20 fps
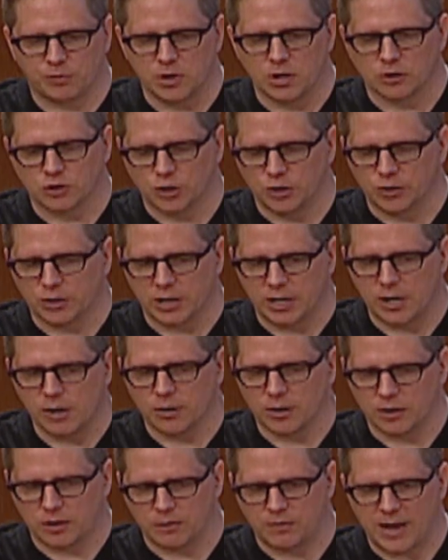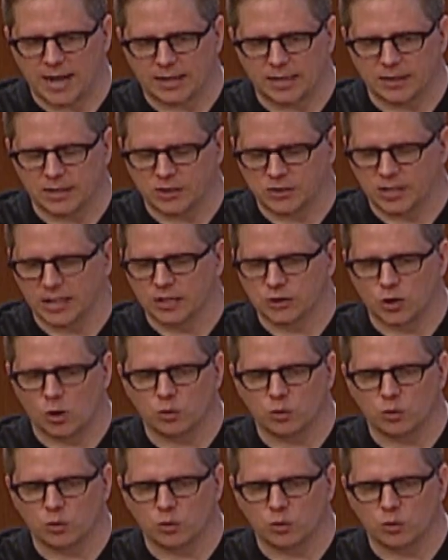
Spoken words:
so you can hear that the fact that this thing is